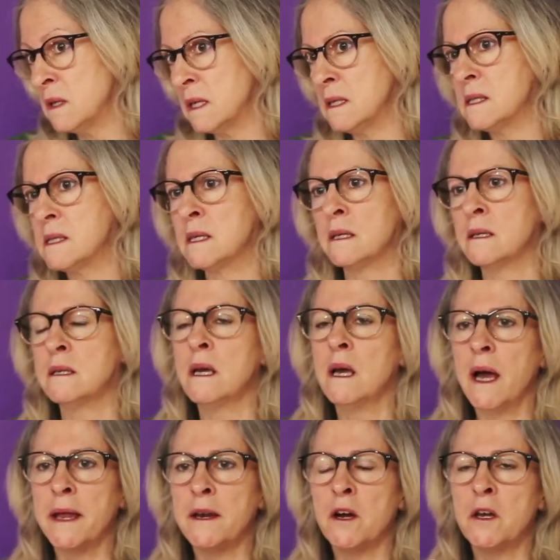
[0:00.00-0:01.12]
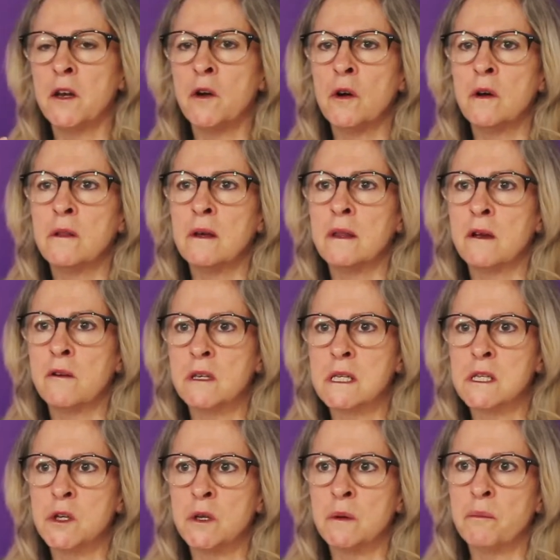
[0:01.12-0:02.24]
this. And I know that there are
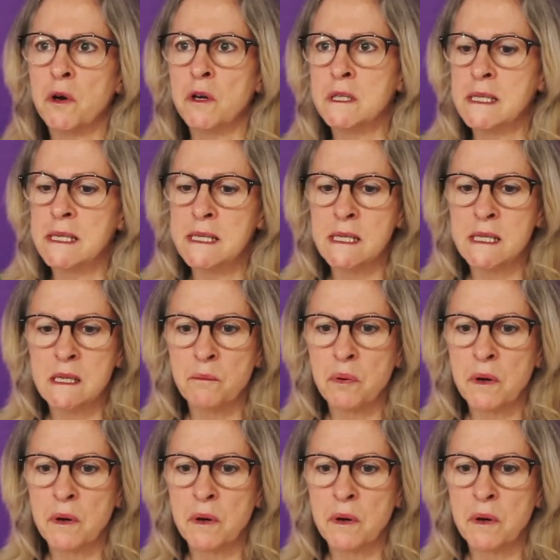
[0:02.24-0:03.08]
certain processes in